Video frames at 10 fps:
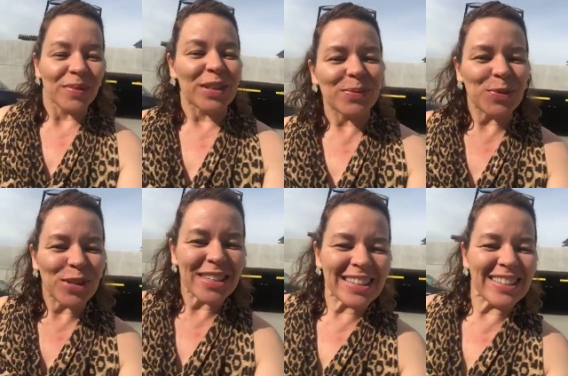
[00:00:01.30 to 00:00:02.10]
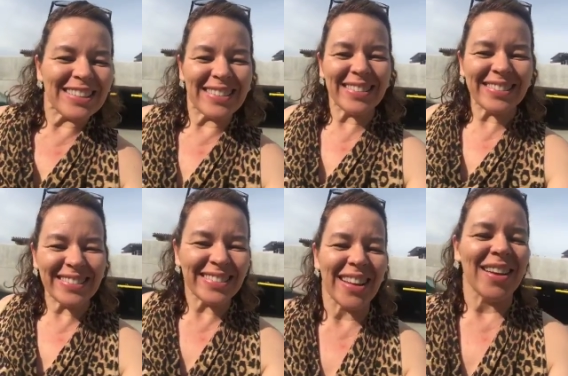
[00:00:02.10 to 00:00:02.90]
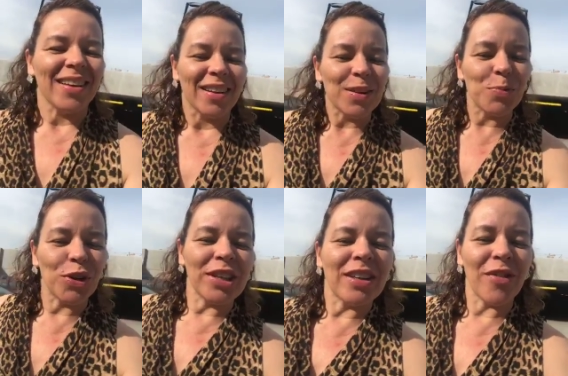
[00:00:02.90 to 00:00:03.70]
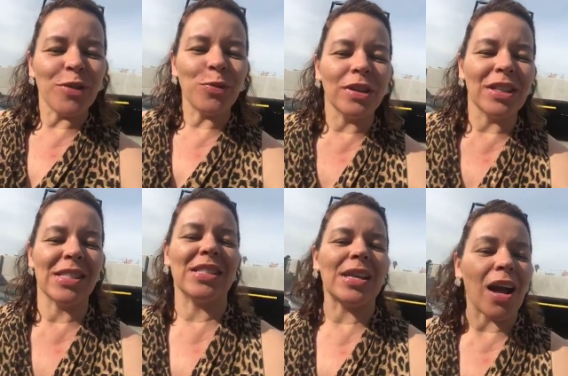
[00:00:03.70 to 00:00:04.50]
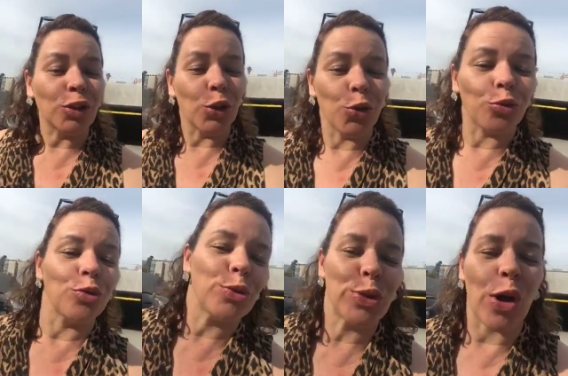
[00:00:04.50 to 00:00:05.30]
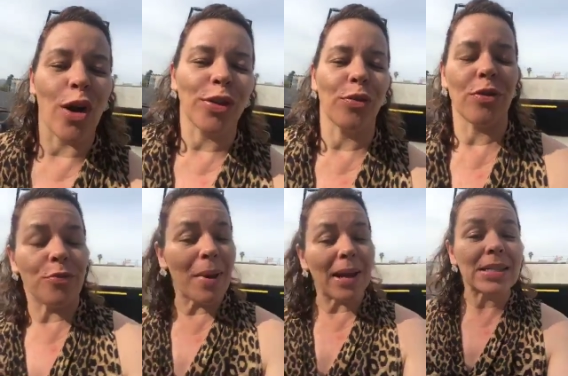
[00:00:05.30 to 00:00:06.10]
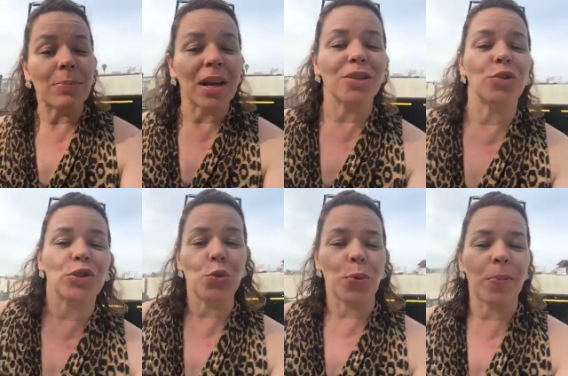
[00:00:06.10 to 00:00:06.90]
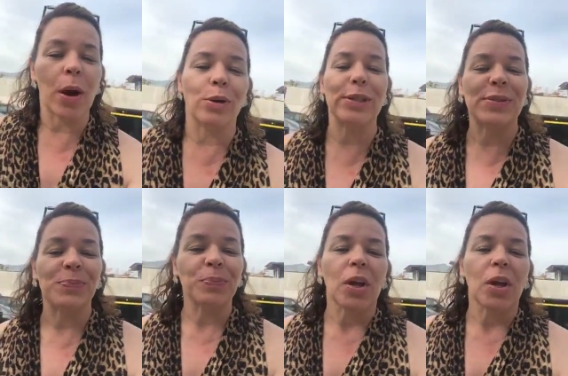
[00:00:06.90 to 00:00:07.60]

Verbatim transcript: Good morning. Good morning, everyone. It's Dr. Cruz, author of Maximize Your Superpowers.